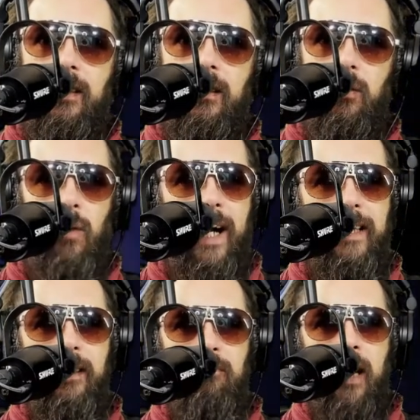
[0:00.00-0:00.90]
Why
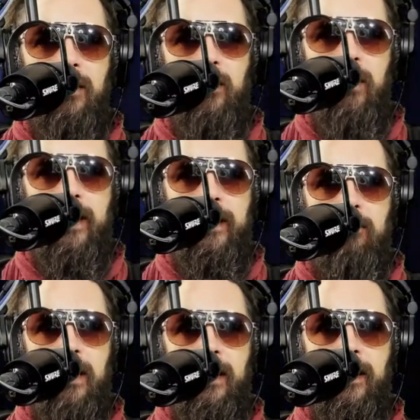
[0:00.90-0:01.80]
is a mouse when it
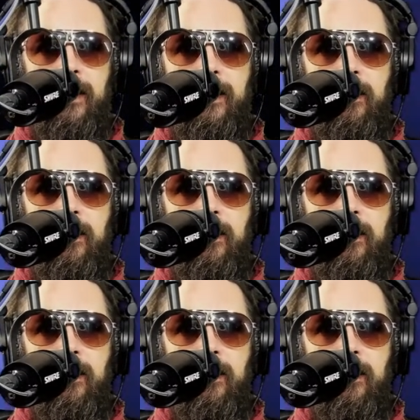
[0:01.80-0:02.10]
spins?